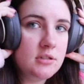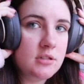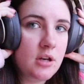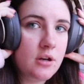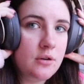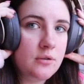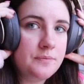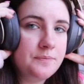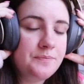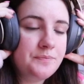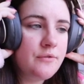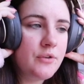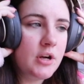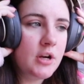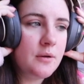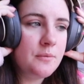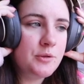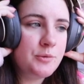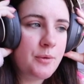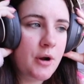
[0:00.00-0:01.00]
So for
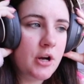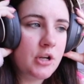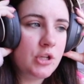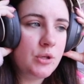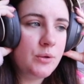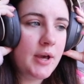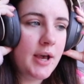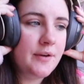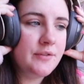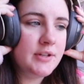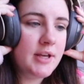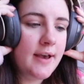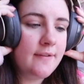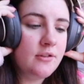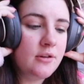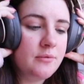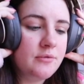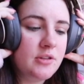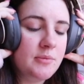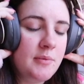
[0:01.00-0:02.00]
Ingram Spark, you have to have
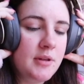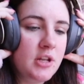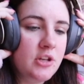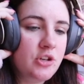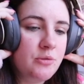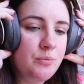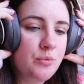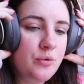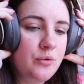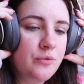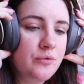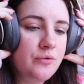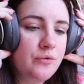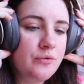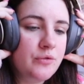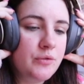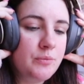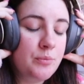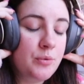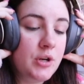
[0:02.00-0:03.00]
it submitted to
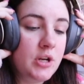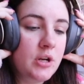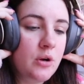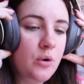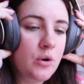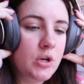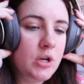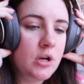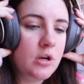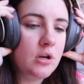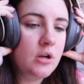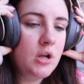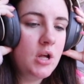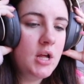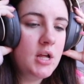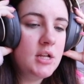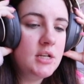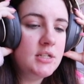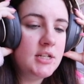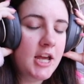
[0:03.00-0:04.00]
proof to pre-order
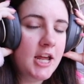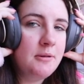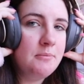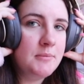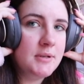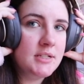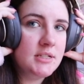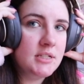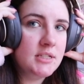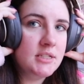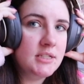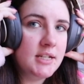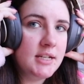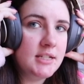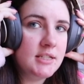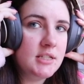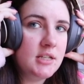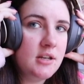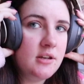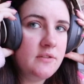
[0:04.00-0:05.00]
10 business
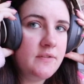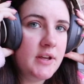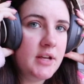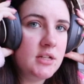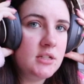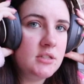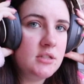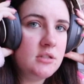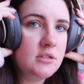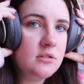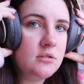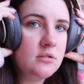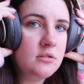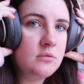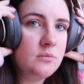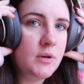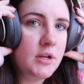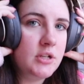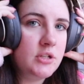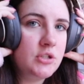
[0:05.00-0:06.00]
days in advance,
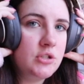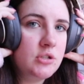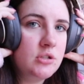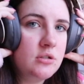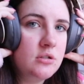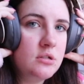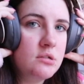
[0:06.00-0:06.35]
which...